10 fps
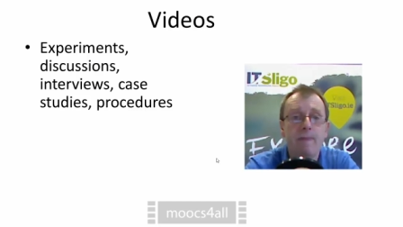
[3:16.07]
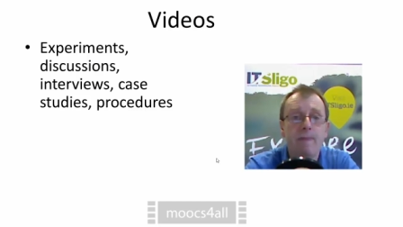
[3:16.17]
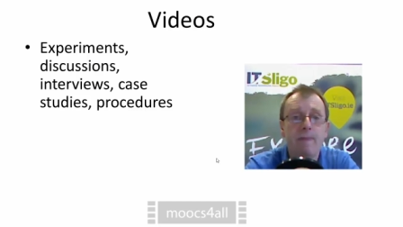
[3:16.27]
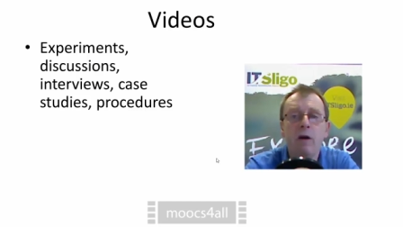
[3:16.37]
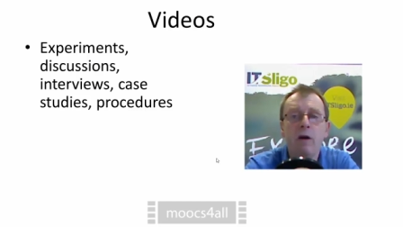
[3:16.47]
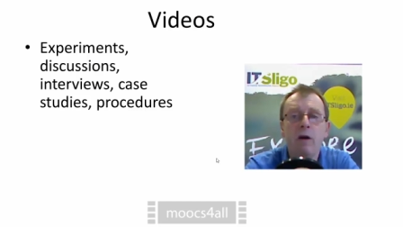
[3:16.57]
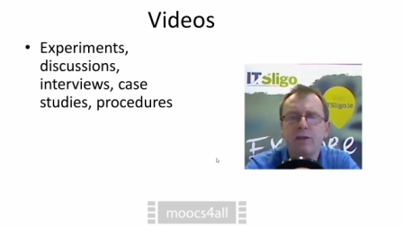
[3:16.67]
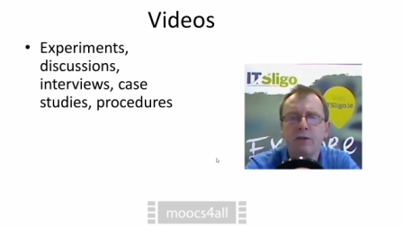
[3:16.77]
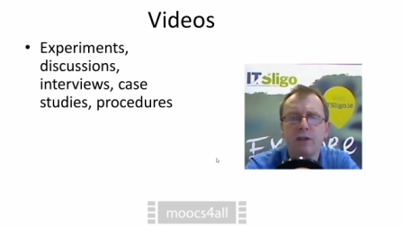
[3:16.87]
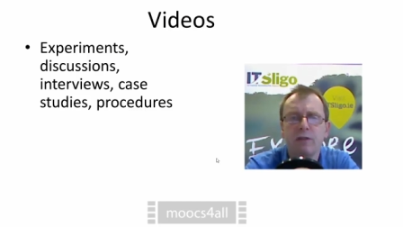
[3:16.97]
of
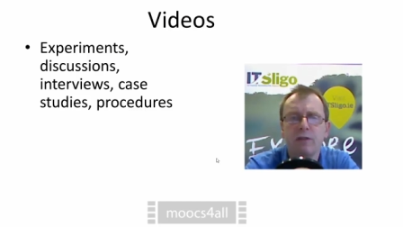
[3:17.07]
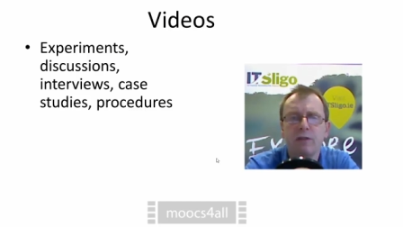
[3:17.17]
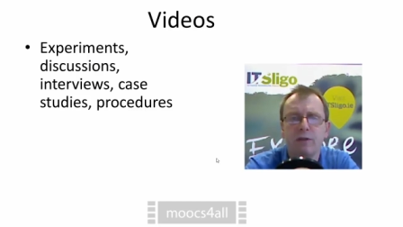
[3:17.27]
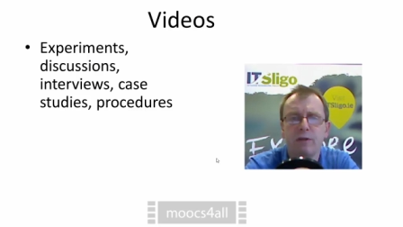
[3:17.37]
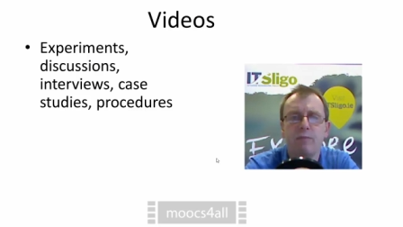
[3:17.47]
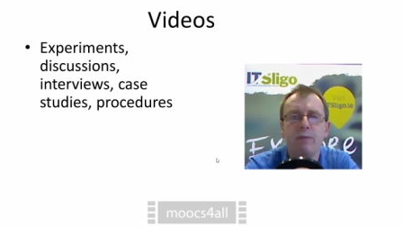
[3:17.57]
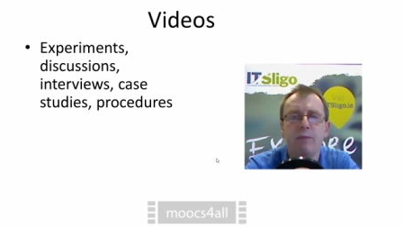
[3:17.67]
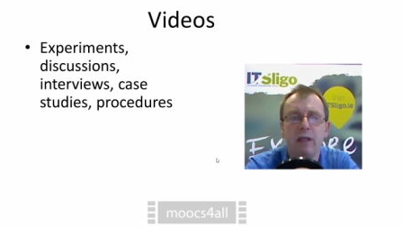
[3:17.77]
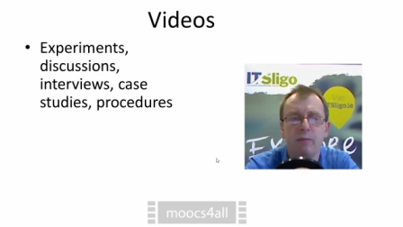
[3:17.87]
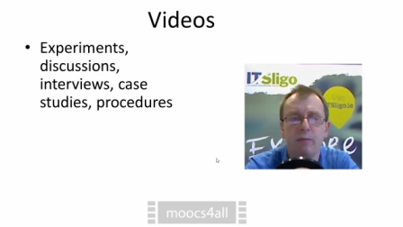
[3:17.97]
discussions between
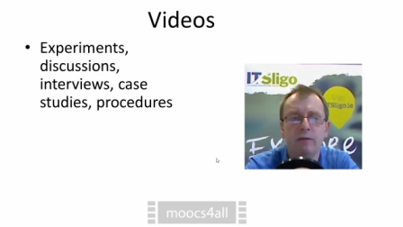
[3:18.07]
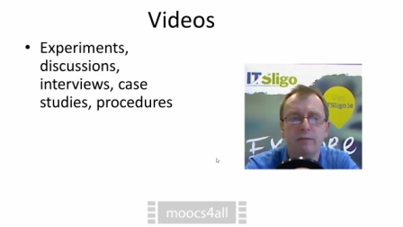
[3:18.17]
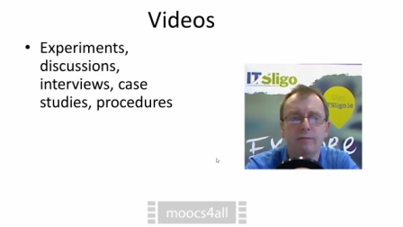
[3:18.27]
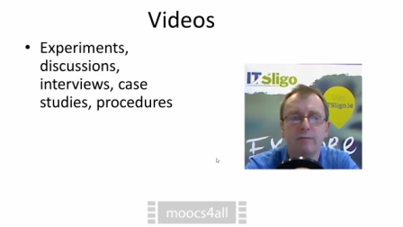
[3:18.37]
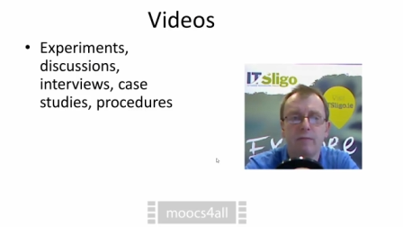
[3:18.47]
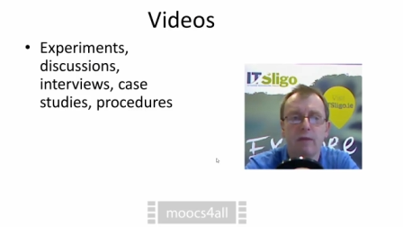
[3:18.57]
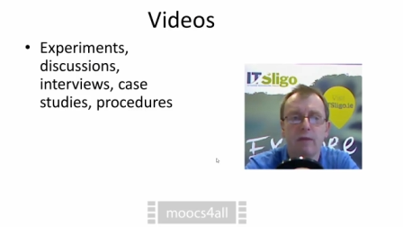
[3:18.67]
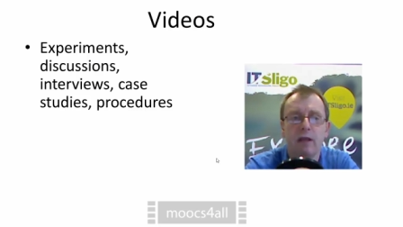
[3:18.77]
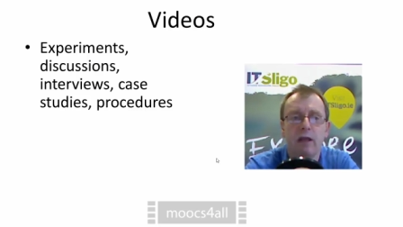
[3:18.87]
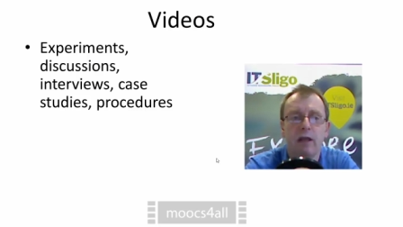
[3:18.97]
people,
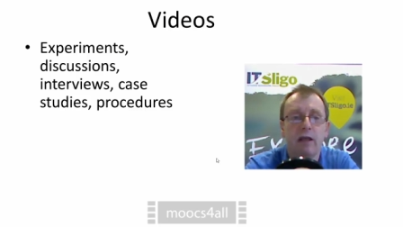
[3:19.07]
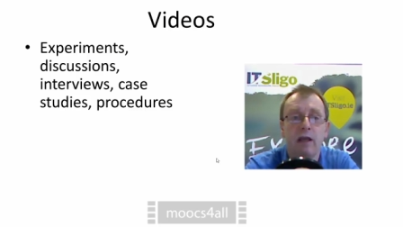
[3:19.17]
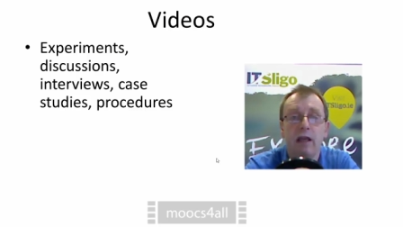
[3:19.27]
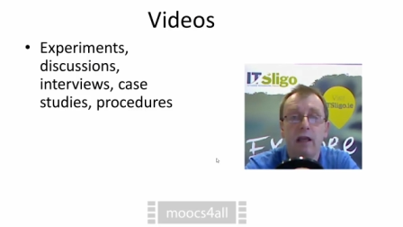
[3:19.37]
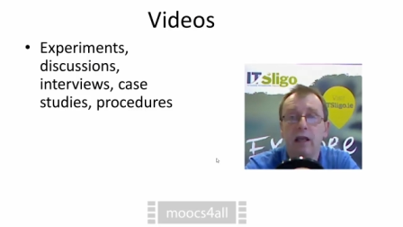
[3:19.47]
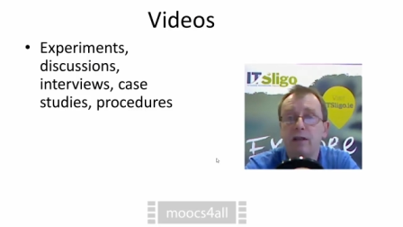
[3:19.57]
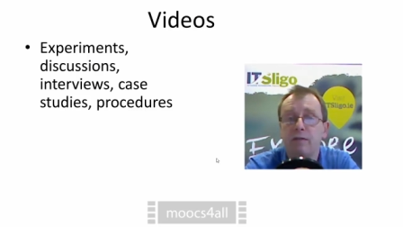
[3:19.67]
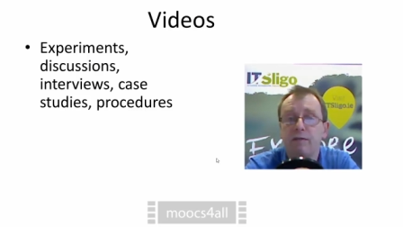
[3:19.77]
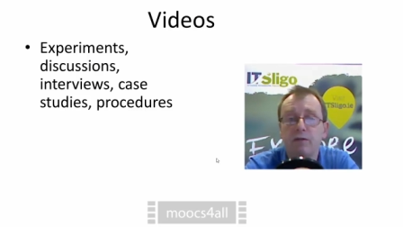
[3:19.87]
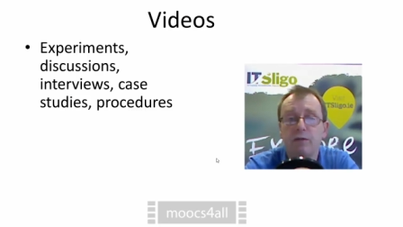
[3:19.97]
uh,
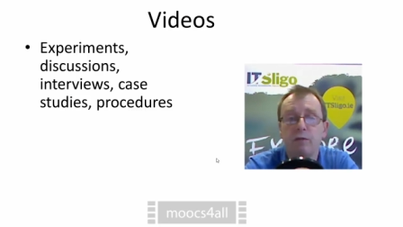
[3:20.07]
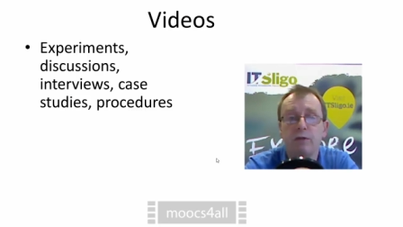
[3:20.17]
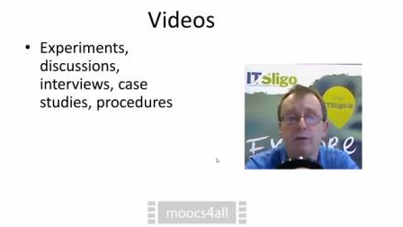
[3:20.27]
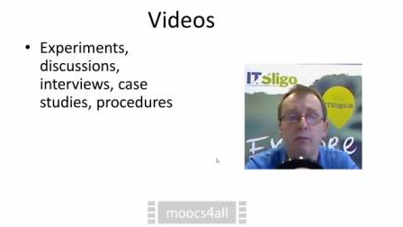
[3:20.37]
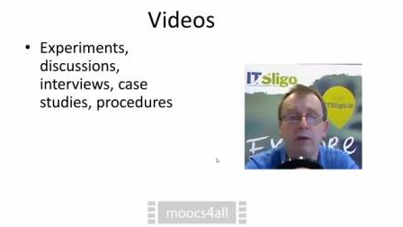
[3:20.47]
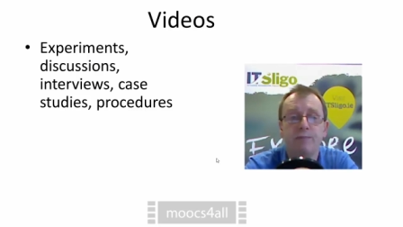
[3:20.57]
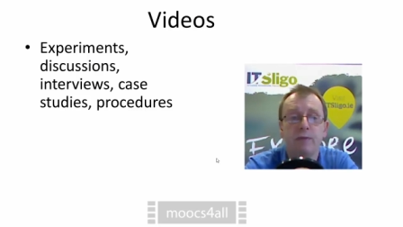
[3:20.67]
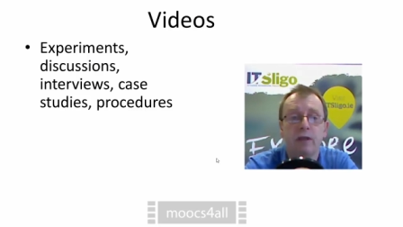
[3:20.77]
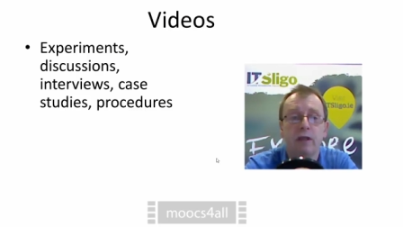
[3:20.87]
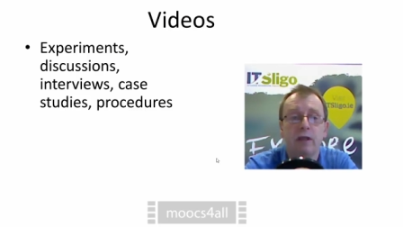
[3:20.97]
interviews with someone,
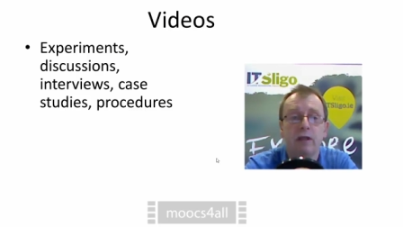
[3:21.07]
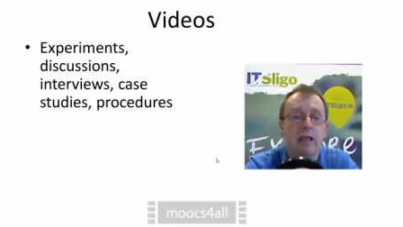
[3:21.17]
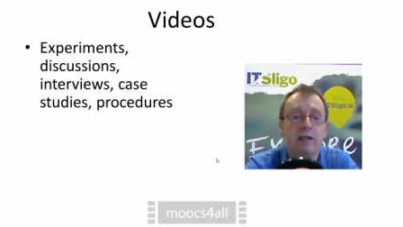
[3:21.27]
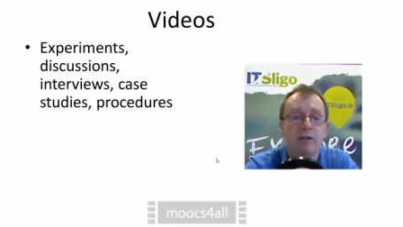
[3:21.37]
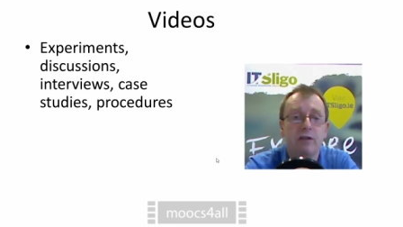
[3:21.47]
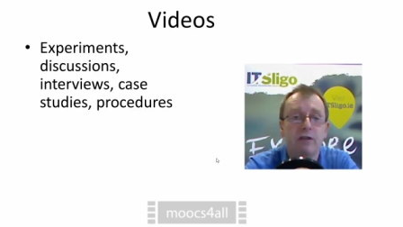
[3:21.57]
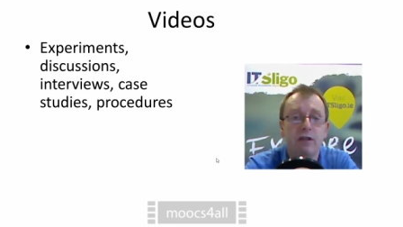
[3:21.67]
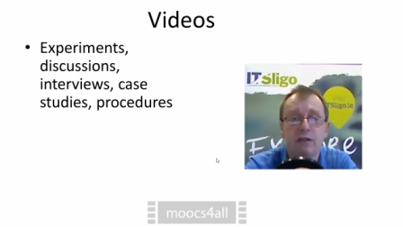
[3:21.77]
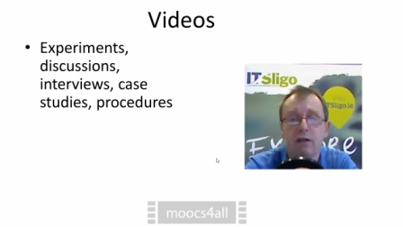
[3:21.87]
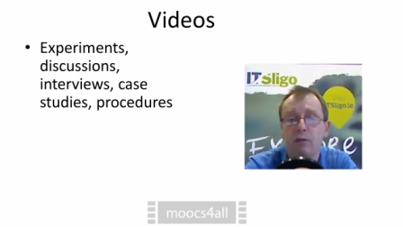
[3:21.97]
case
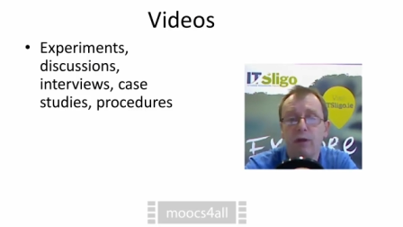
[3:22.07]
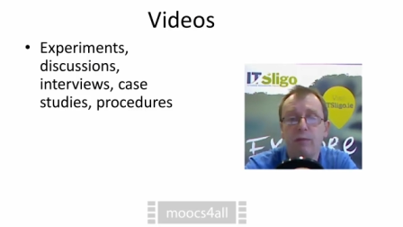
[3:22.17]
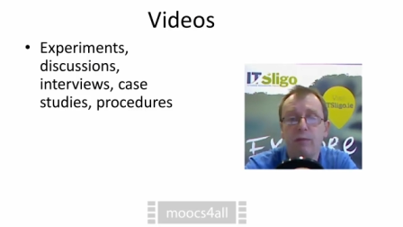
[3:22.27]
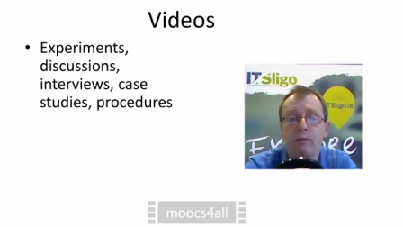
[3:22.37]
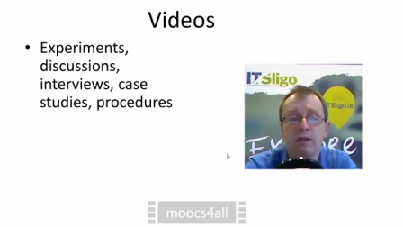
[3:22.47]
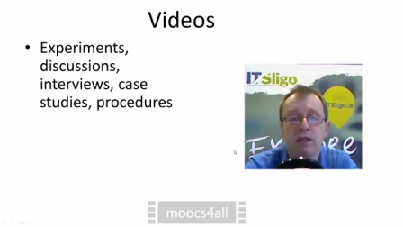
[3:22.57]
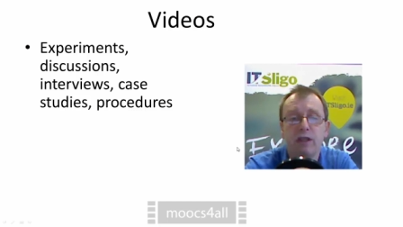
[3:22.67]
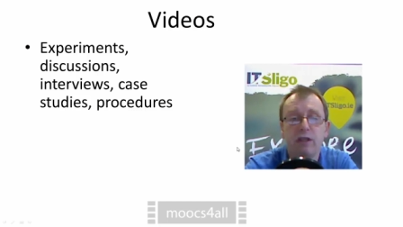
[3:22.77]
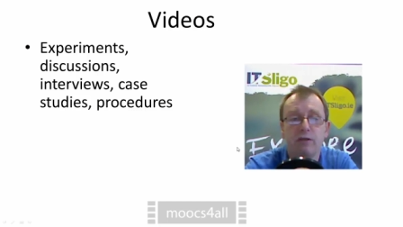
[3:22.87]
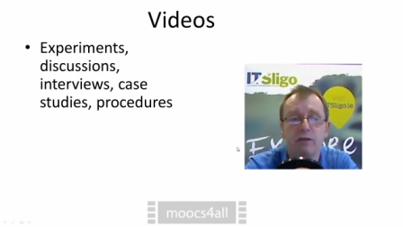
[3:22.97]
studies, or maybe
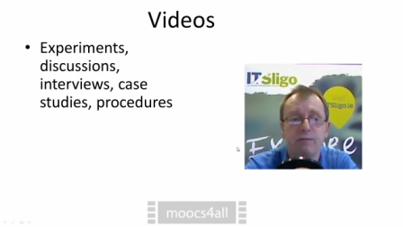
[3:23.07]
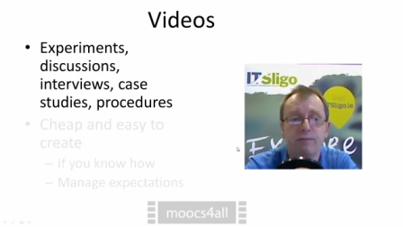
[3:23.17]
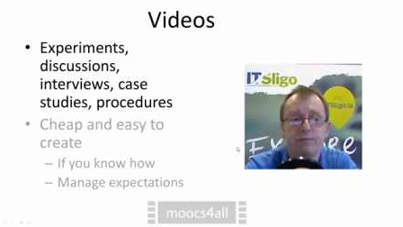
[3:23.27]
procedures.